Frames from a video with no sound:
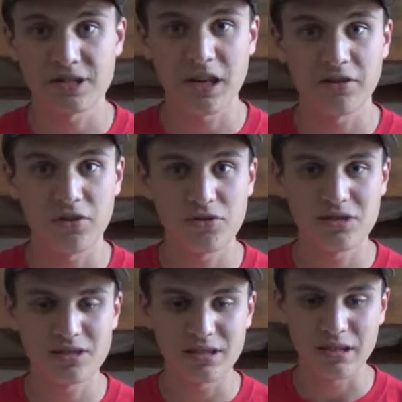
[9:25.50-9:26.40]

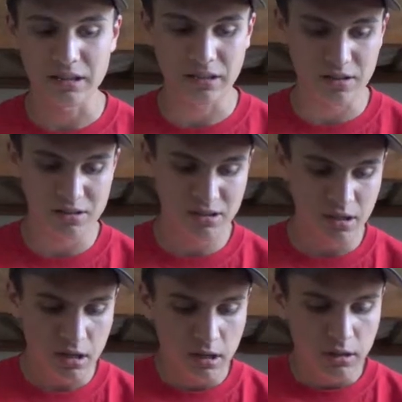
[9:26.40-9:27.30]
standards, it does
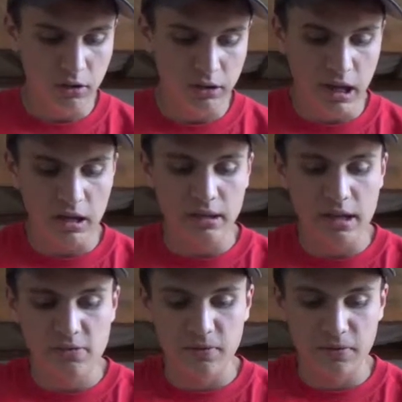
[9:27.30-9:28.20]
look kind of
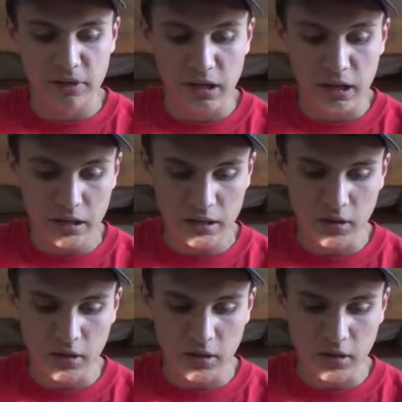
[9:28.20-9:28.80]
nice for 3D.